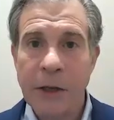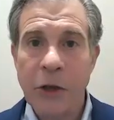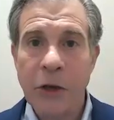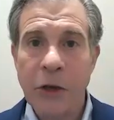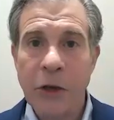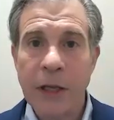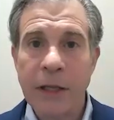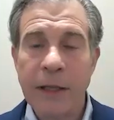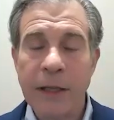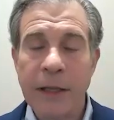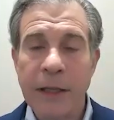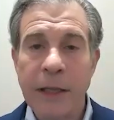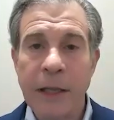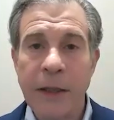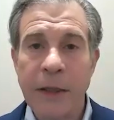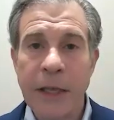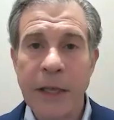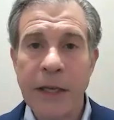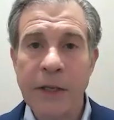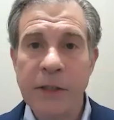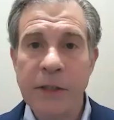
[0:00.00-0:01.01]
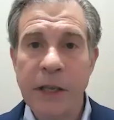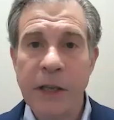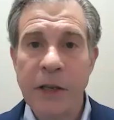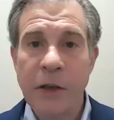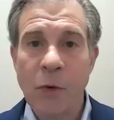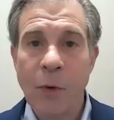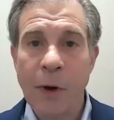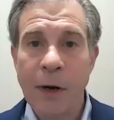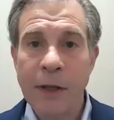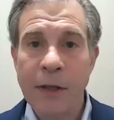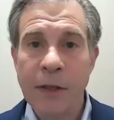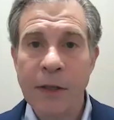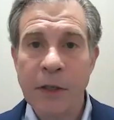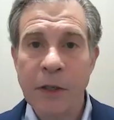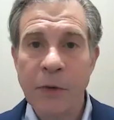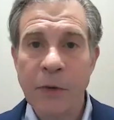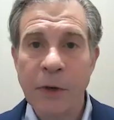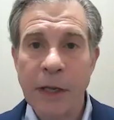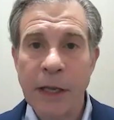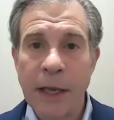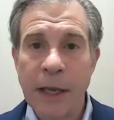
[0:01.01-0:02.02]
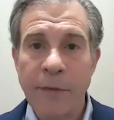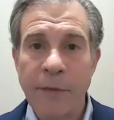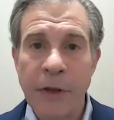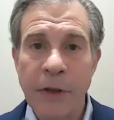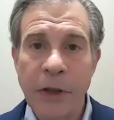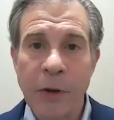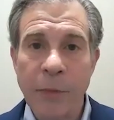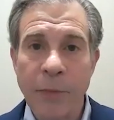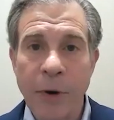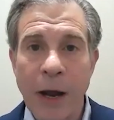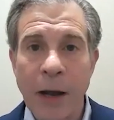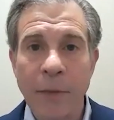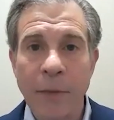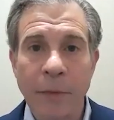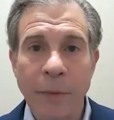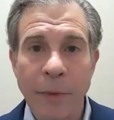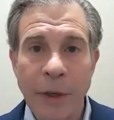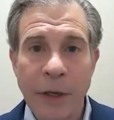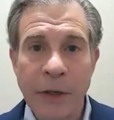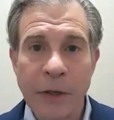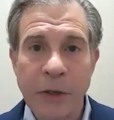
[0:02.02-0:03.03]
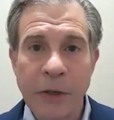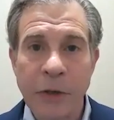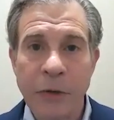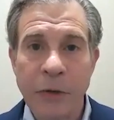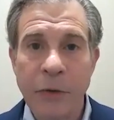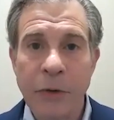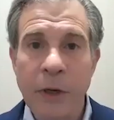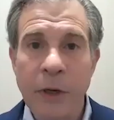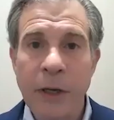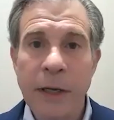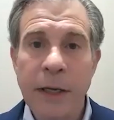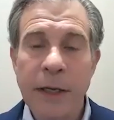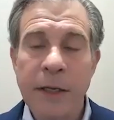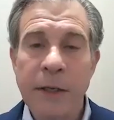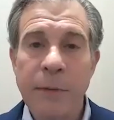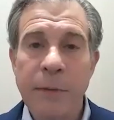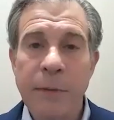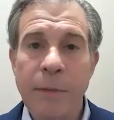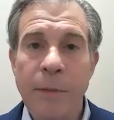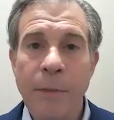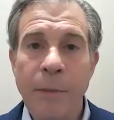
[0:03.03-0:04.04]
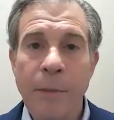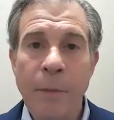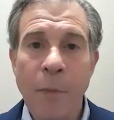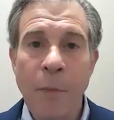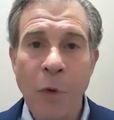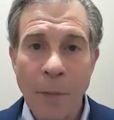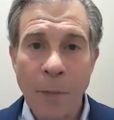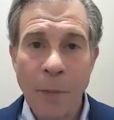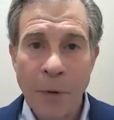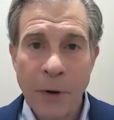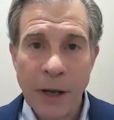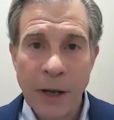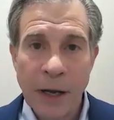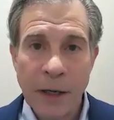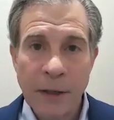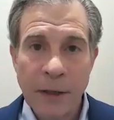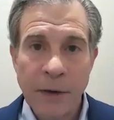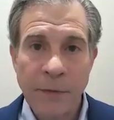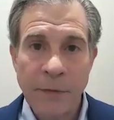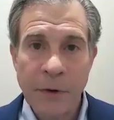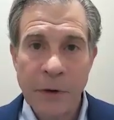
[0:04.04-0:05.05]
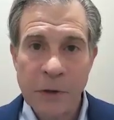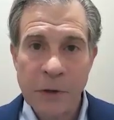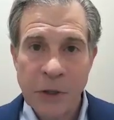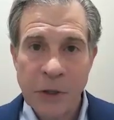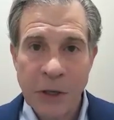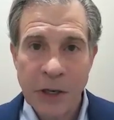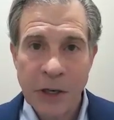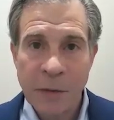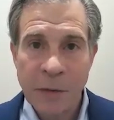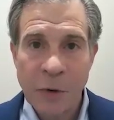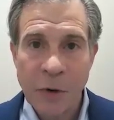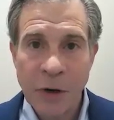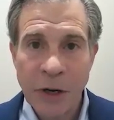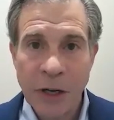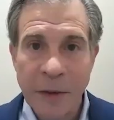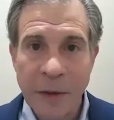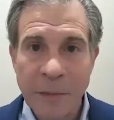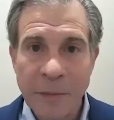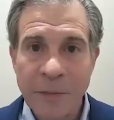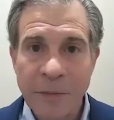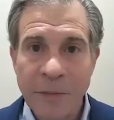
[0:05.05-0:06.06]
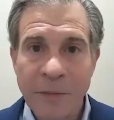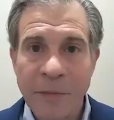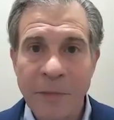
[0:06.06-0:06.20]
The things that you wanted to do in the evening, you probably can do more productive first thing in the morning.